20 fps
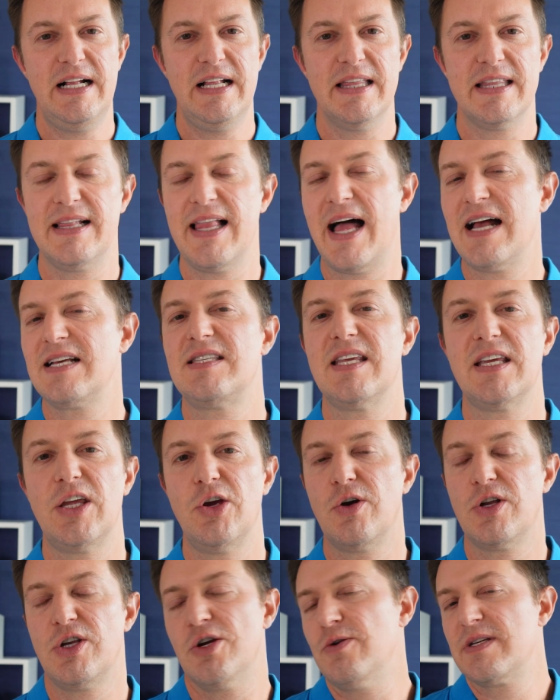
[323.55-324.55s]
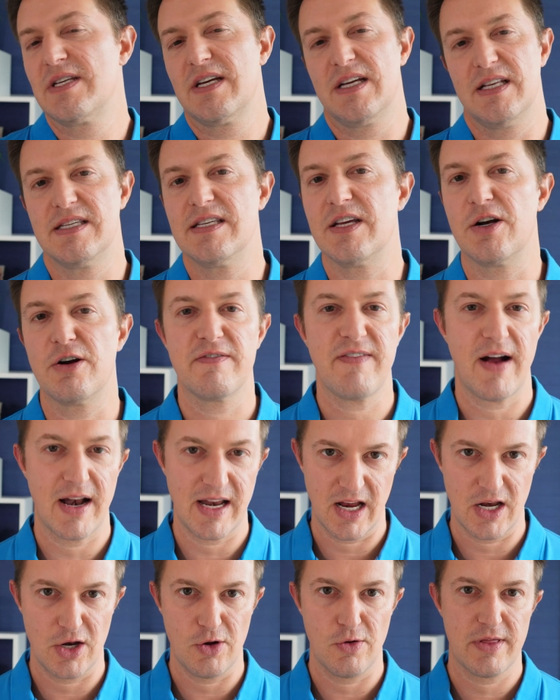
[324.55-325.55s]
The last thing you can do is consider
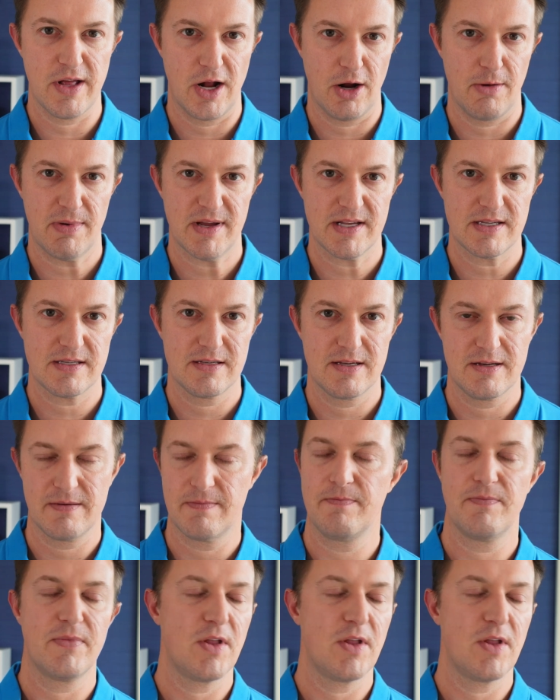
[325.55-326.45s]
finding a new therapist.